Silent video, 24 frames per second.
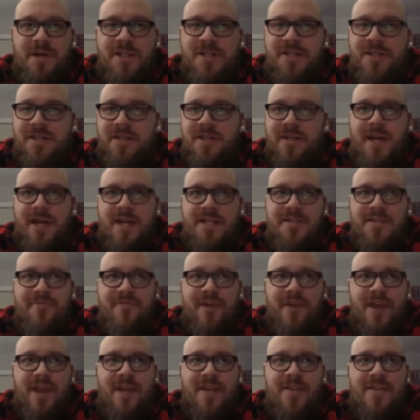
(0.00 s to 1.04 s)
And as a
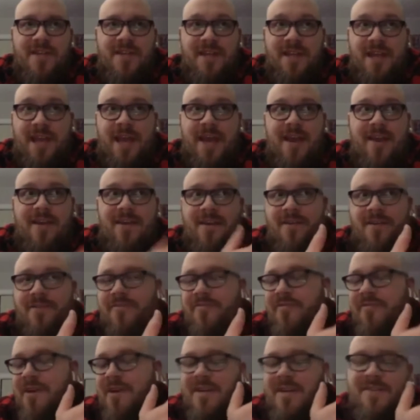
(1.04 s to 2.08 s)
fan, it's like, hey, other
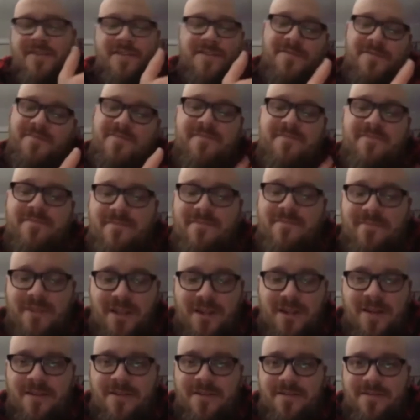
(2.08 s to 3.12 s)
fans, you
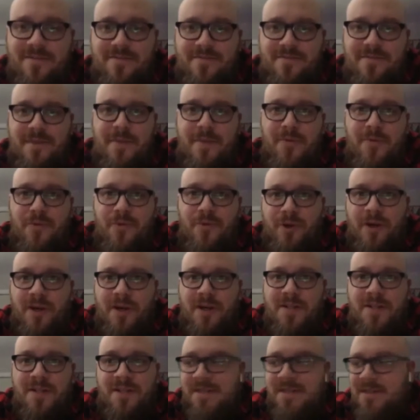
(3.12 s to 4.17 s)
know, maybe we're on
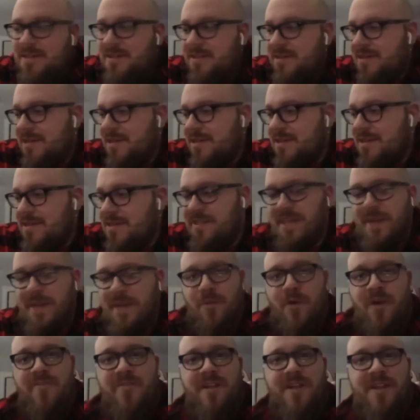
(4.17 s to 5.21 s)
the same
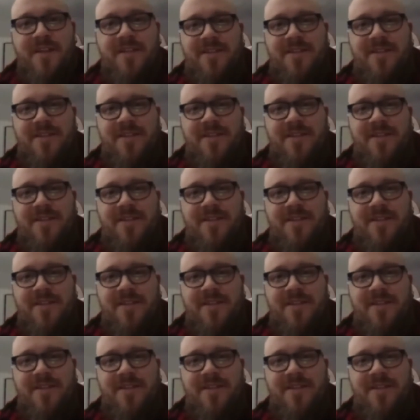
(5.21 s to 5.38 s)
wavelength.